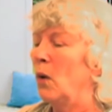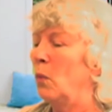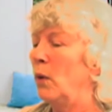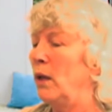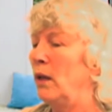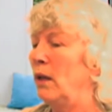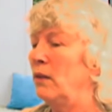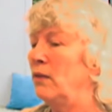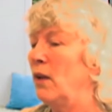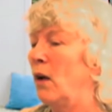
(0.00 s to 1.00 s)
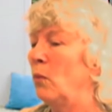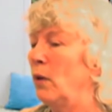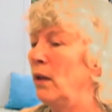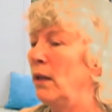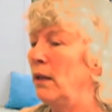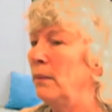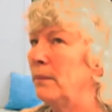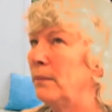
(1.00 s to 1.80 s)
that's not really